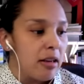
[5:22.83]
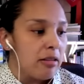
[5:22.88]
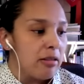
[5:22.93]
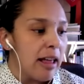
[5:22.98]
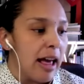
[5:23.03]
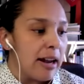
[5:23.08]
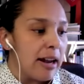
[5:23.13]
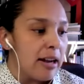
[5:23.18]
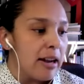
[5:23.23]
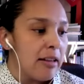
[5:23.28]

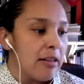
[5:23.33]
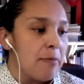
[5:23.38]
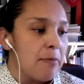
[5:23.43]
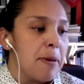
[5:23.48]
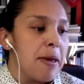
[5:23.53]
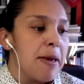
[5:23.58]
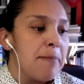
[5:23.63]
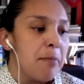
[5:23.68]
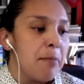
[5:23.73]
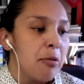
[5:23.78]
Latinx
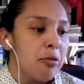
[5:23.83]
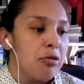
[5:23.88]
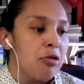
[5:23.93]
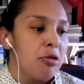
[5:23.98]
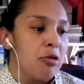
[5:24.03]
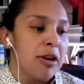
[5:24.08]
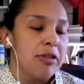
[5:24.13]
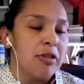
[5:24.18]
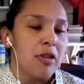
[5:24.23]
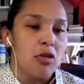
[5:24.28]
people
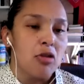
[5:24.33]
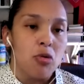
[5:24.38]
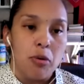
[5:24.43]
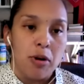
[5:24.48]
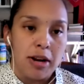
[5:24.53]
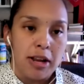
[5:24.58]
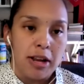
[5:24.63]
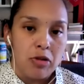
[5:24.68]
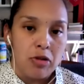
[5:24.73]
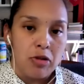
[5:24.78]
during the
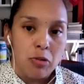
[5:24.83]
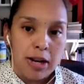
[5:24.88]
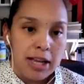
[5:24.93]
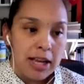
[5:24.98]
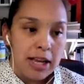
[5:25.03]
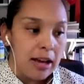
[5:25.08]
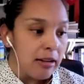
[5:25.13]
2020